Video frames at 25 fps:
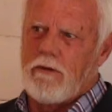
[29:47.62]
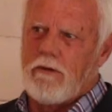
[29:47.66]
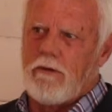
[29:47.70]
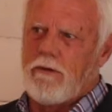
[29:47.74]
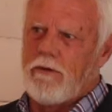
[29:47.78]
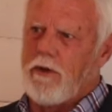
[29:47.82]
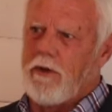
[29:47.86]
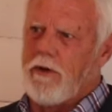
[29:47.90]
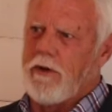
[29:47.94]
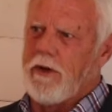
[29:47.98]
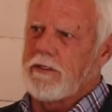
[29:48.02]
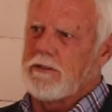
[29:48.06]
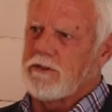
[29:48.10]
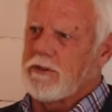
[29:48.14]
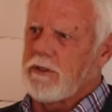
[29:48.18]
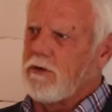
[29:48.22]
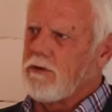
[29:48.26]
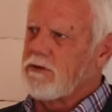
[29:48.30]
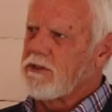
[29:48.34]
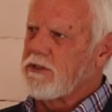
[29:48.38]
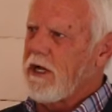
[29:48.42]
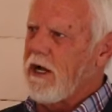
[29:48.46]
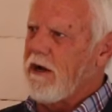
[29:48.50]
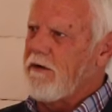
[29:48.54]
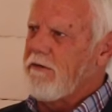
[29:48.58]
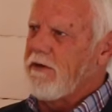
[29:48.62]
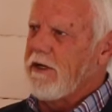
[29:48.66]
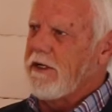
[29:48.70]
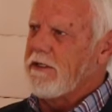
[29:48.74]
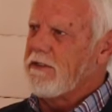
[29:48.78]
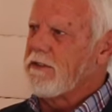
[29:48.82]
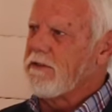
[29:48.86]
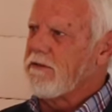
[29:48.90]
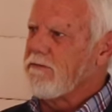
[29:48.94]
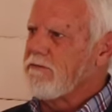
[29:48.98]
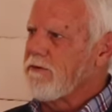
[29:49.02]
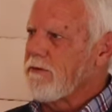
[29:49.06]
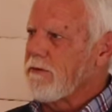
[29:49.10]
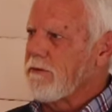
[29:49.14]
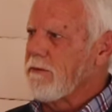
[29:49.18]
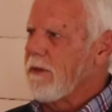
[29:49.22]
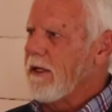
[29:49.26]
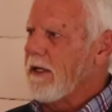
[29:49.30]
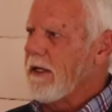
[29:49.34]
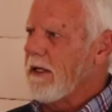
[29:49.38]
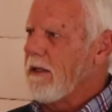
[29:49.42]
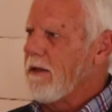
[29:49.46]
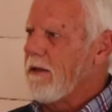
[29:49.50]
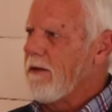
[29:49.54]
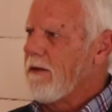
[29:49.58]
There is no salvation for
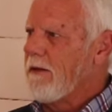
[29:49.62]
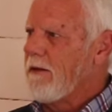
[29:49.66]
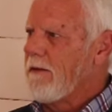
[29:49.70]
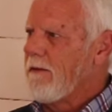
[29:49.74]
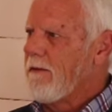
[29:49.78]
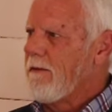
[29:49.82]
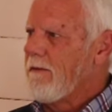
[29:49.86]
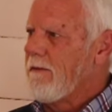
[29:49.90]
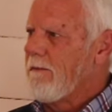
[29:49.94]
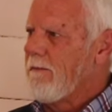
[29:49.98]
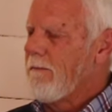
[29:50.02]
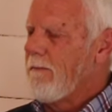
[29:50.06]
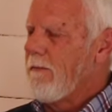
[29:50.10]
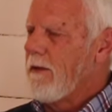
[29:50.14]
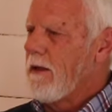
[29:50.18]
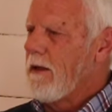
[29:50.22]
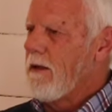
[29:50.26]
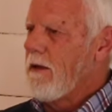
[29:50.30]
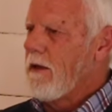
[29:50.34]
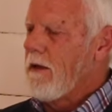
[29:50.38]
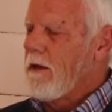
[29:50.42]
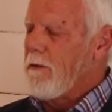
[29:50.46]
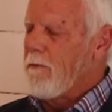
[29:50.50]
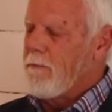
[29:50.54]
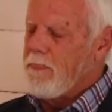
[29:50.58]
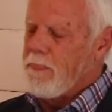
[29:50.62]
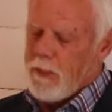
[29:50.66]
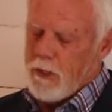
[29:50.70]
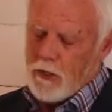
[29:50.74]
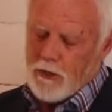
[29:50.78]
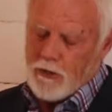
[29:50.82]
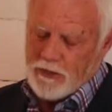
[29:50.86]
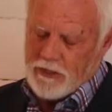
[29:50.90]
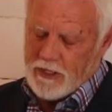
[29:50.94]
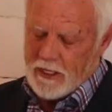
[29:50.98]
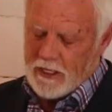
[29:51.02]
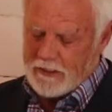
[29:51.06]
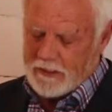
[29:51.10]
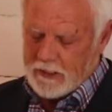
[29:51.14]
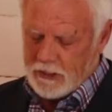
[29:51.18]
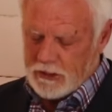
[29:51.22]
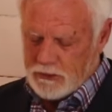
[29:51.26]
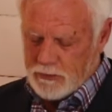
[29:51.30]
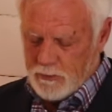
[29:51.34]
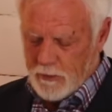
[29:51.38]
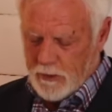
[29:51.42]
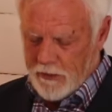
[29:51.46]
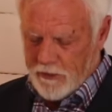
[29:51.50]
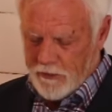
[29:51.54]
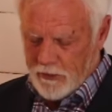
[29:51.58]
me. Do you think
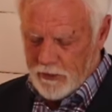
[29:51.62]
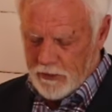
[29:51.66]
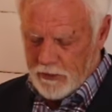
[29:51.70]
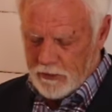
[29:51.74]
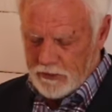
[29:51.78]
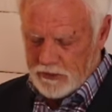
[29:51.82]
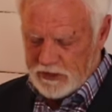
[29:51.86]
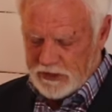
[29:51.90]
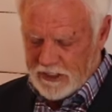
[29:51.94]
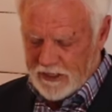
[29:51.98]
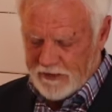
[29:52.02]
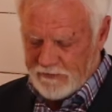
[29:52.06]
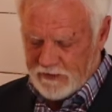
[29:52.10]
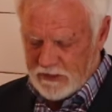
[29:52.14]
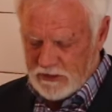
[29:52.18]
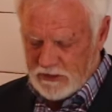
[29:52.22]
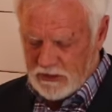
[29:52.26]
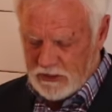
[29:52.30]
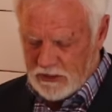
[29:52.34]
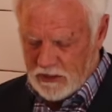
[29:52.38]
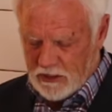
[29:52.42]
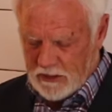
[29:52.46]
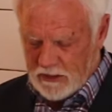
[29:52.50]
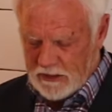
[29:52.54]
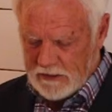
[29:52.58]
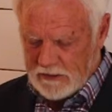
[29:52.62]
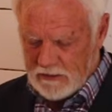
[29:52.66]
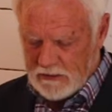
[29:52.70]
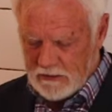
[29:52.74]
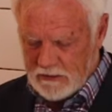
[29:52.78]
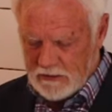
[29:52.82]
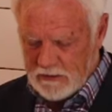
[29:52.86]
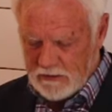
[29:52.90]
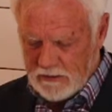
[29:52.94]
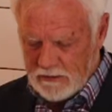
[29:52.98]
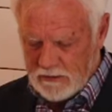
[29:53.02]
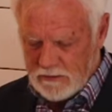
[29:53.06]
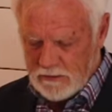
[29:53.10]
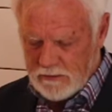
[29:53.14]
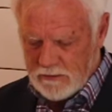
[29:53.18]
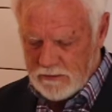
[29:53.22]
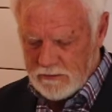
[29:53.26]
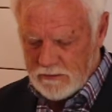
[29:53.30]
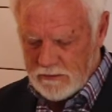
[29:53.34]
this mother and her seven sons